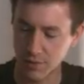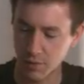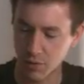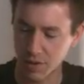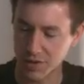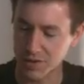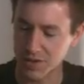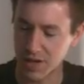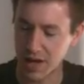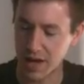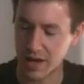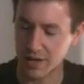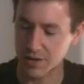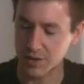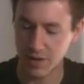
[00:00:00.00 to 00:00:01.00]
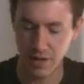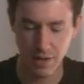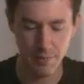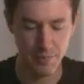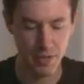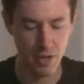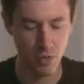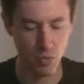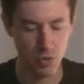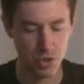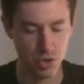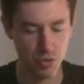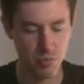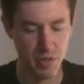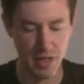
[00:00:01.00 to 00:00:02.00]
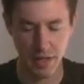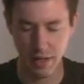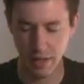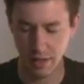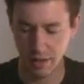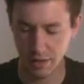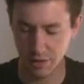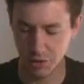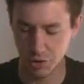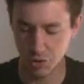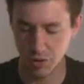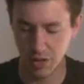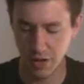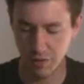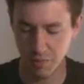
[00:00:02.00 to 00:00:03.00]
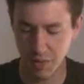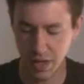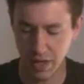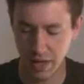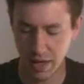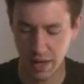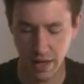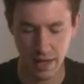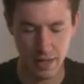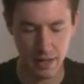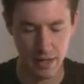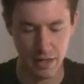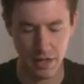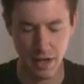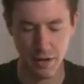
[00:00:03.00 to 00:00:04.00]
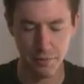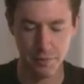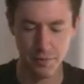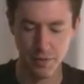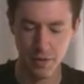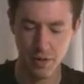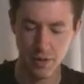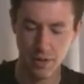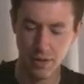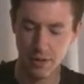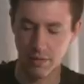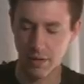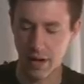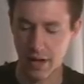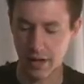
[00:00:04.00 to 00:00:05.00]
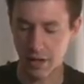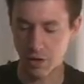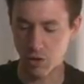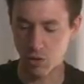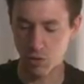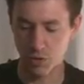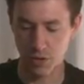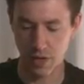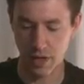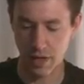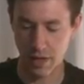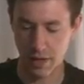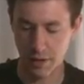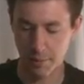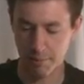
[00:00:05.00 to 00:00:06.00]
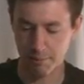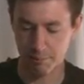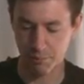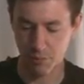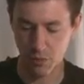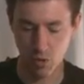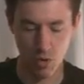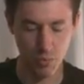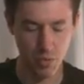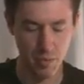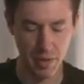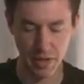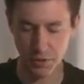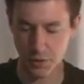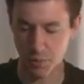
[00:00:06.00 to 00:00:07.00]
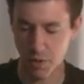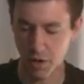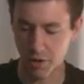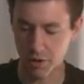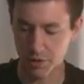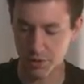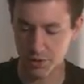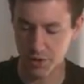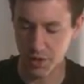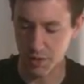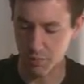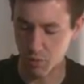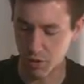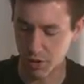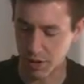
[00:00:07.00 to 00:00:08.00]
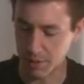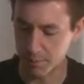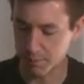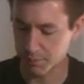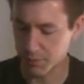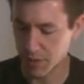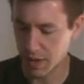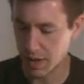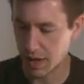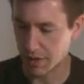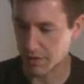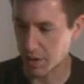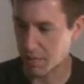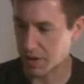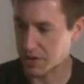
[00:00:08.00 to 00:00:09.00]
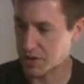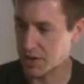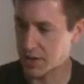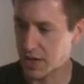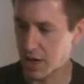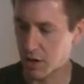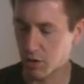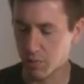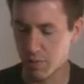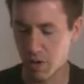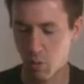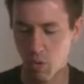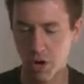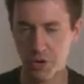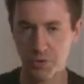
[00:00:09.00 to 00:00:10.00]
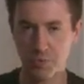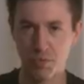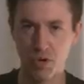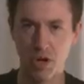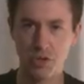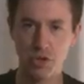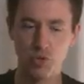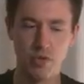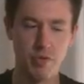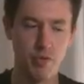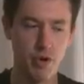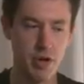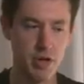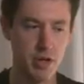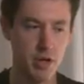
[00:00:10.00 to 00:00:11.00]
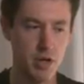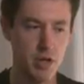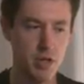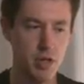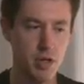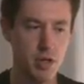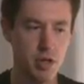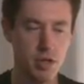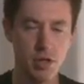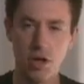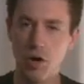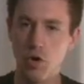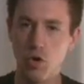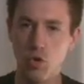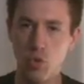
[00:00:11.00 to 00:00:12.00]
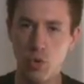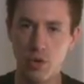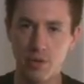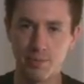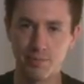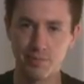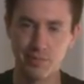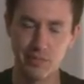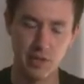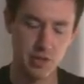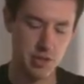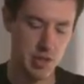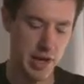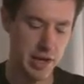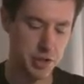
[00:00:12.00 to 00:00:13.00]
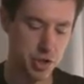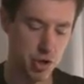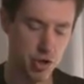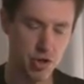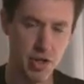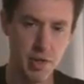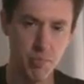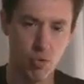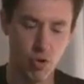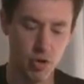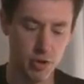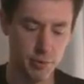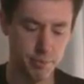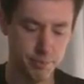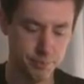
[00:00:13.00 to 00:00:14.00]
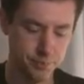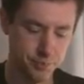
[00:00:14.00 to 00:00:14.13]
for the size, which should give me enough that I can use or I'm going to make a smaller steep really. I've got my tea kettle, but water's been brought to a very low/early boil,